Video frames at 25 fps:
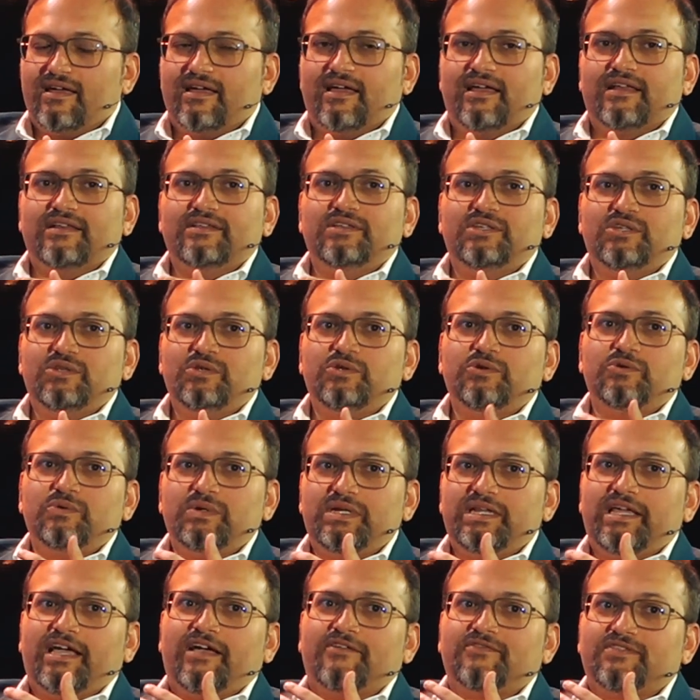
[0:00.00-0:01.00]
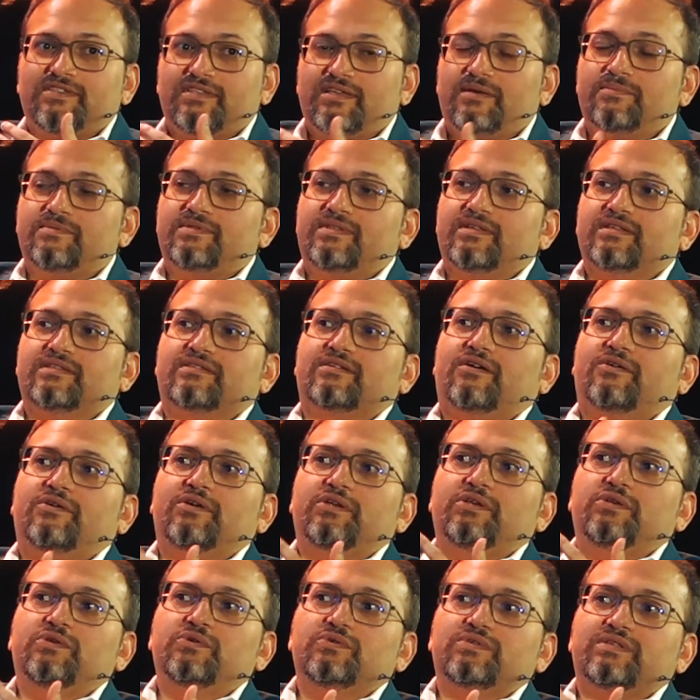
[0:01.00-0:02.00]
And do you really have substance? Are you
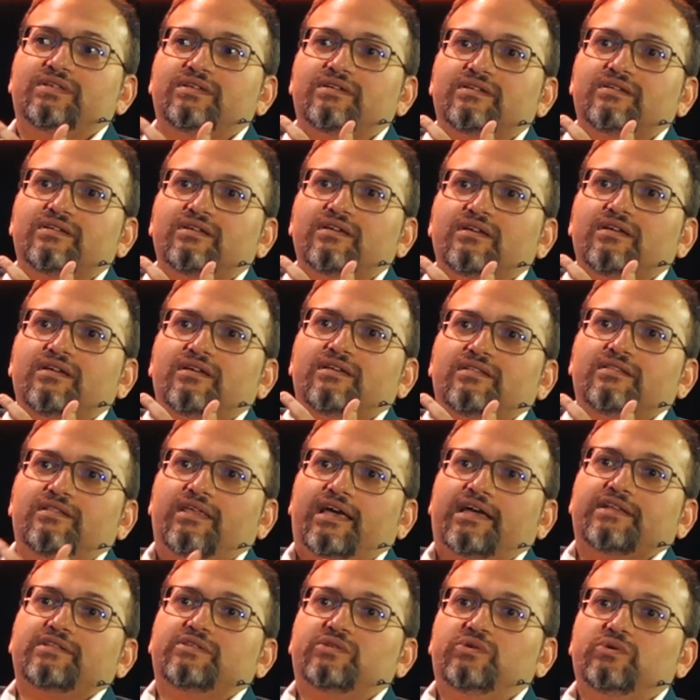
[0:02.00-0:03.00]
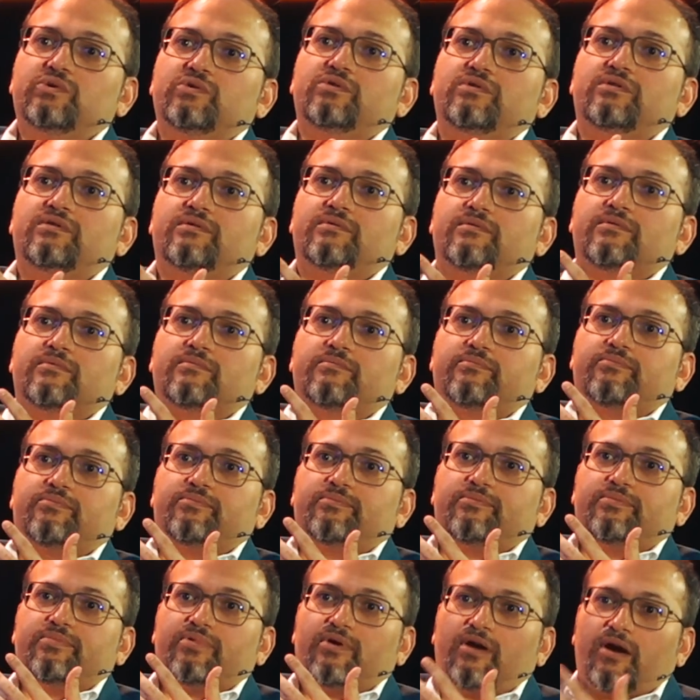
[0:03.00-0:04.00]
using that tool
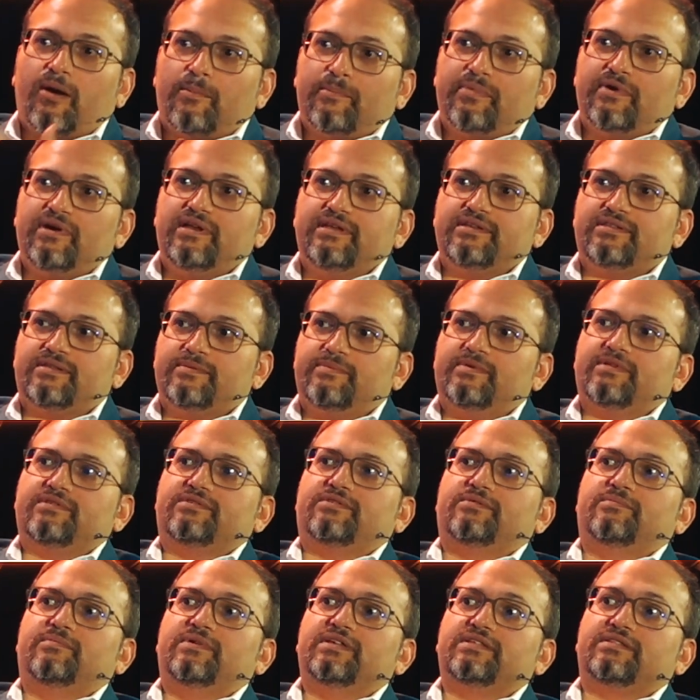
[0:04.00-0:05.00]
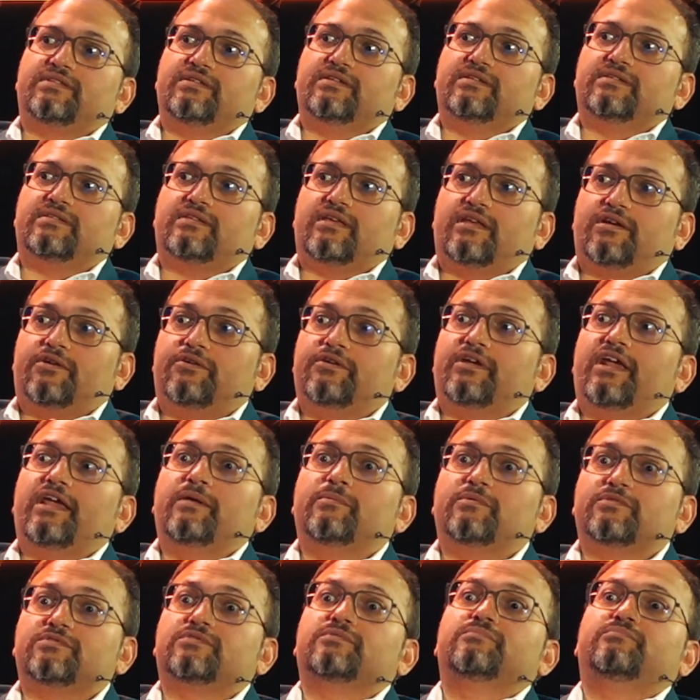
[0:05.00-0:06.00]
properly to build your business, and are you
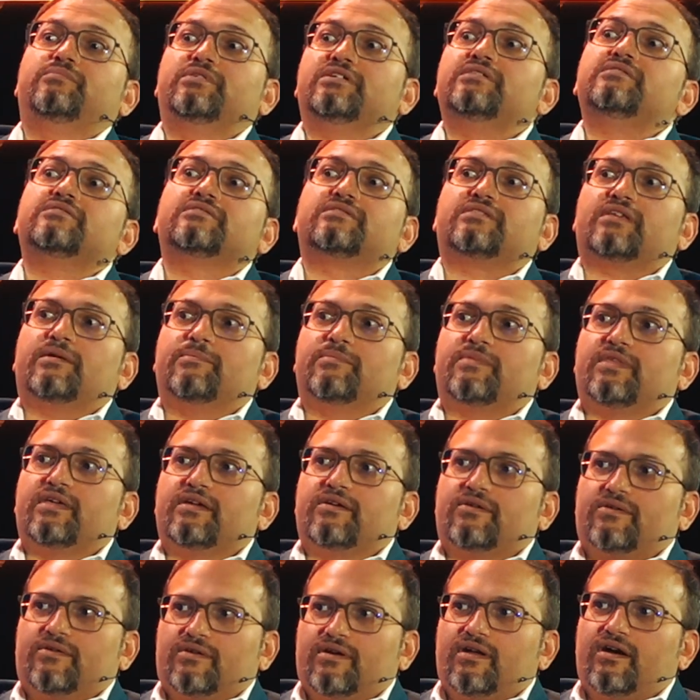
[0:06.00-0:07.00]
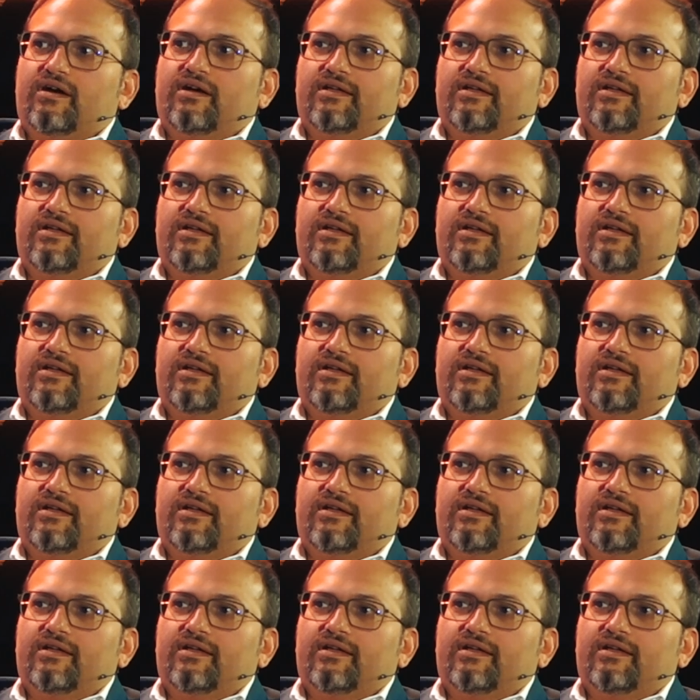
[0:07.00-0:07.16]
able to build something or not?